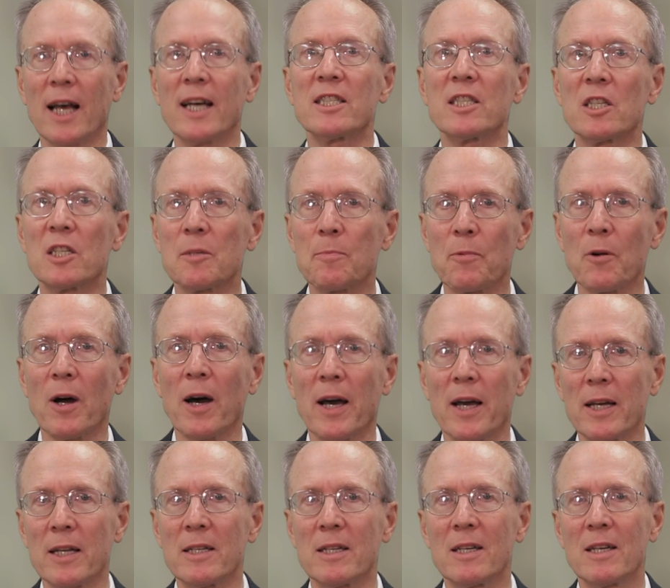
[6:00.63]
as his
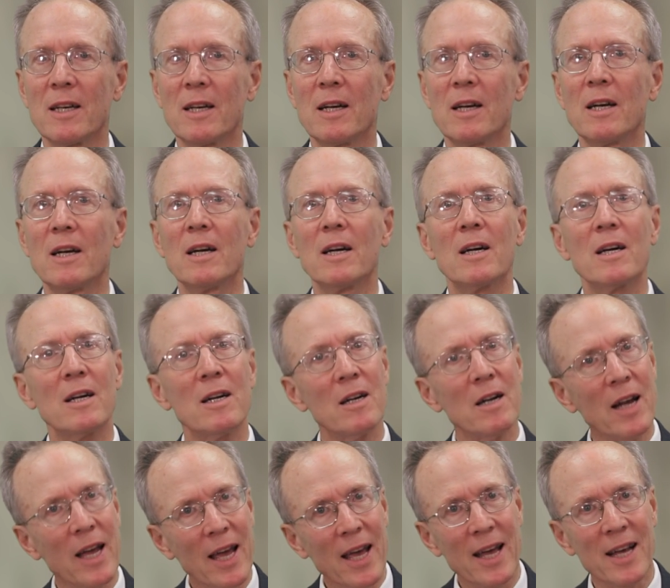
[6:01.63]
bride, her
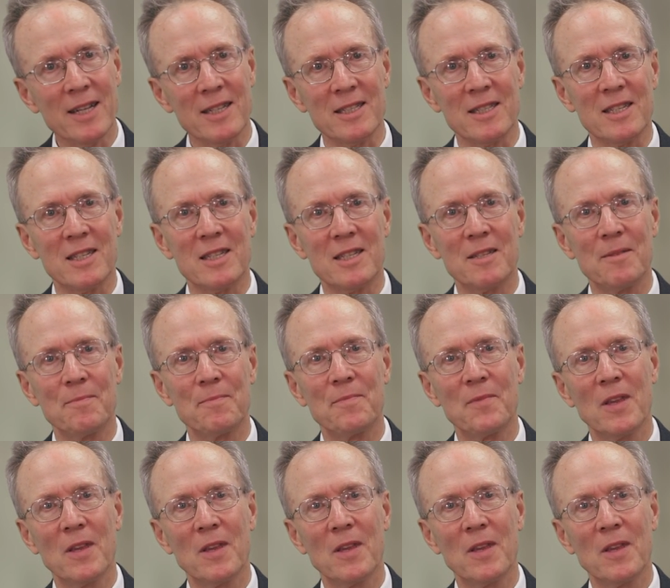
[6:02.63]
hands.